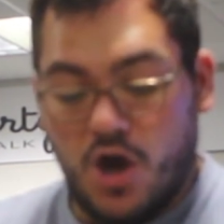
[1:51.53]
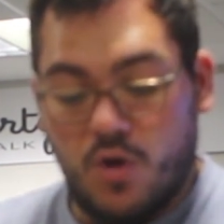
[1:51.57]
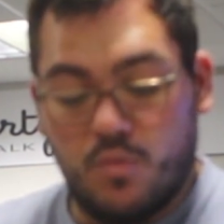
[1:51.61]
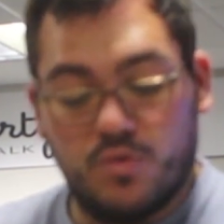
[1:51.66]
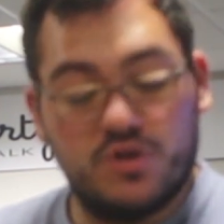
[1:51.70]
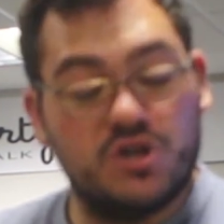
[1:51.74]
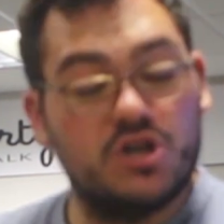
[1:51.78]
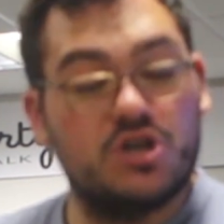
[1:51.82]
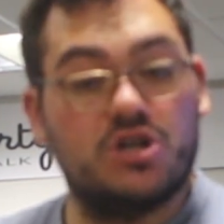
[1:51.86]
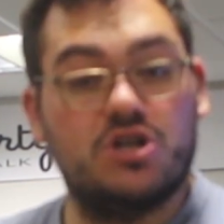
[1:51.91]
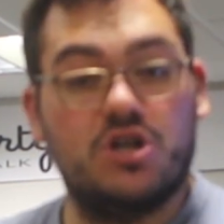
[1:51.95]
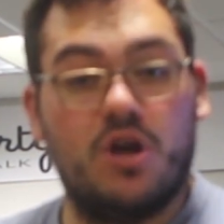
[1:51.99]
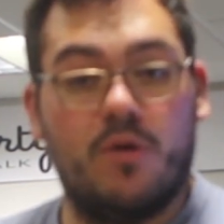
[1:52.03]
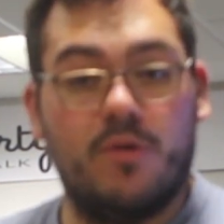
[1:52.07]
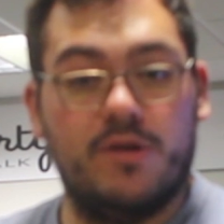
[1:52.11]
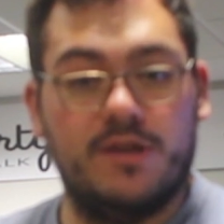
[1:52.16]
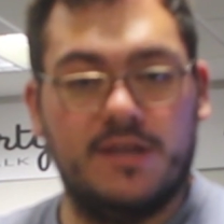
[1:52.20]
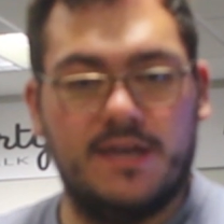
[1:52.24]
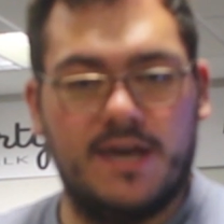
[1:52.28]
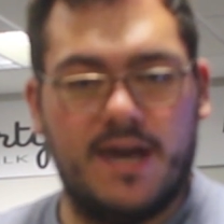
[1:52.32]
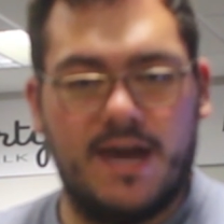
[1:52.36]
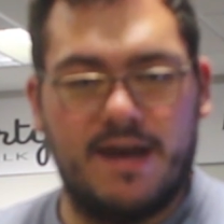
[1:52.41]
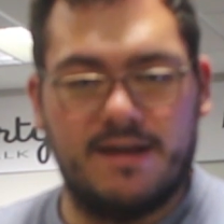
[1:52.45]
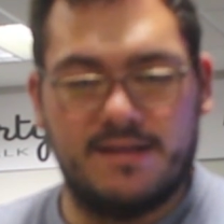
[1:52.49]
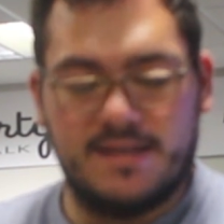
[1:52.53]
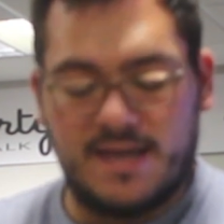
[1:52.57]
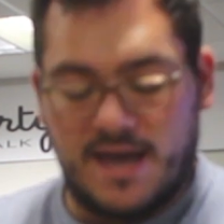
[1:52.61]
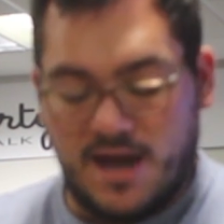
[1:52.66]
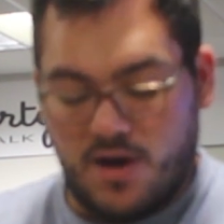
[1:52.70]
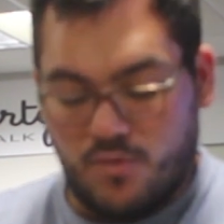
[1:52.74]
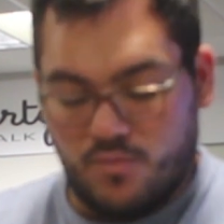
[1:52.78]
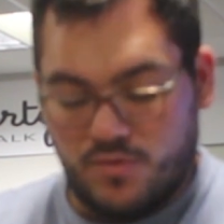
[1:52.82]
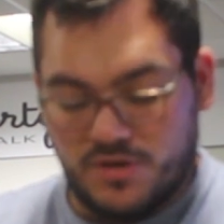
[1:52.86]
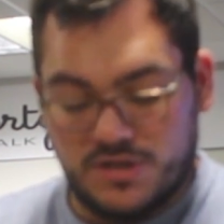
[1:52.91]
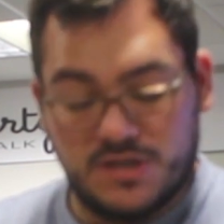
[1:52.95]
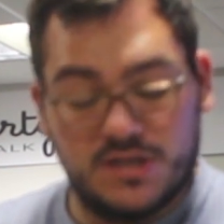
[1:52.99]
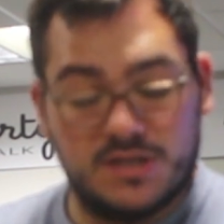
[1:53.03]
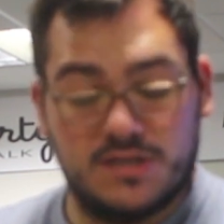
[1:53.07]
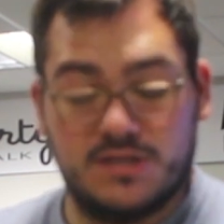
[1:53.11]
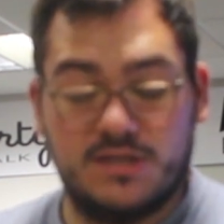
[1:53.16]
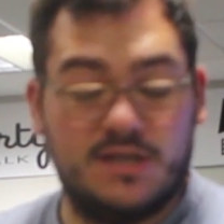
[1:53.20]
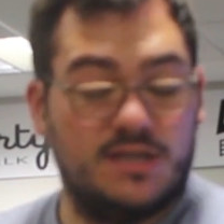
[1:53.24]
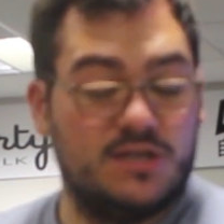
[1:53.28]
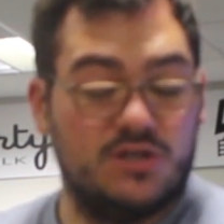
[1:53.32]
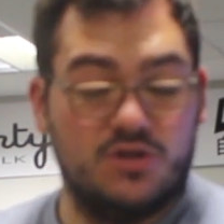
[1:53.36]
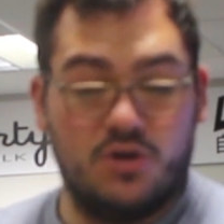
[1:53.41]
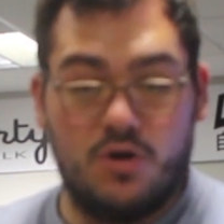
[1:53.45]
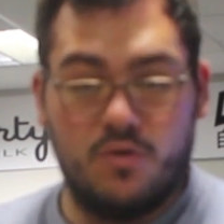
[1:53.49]
which is slowing the air down, which
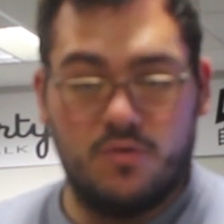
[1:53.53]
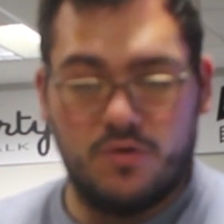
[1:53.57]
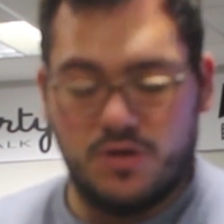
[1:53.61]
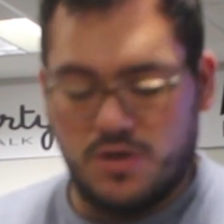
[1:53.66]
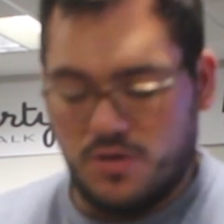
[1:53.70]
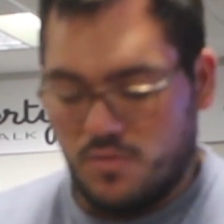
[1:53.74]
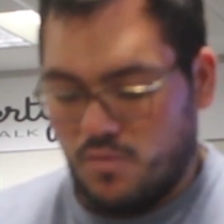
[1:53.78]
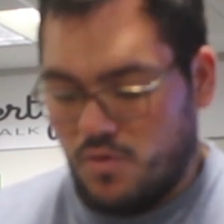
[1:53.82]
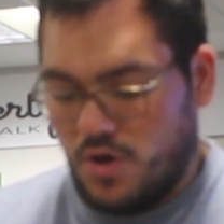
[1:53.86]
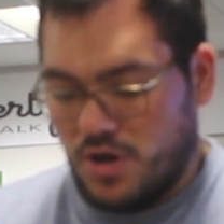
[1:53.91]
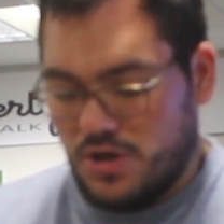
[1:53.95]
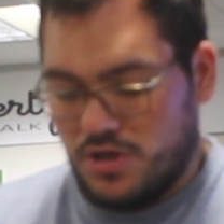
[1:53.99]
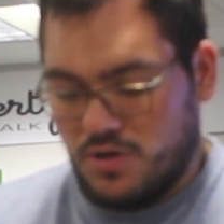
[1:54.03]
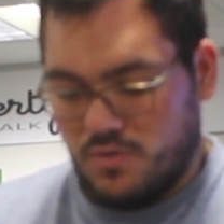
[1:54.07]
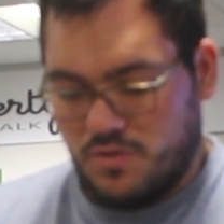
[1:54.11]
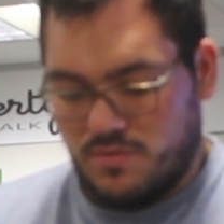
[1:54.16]
is not what you want.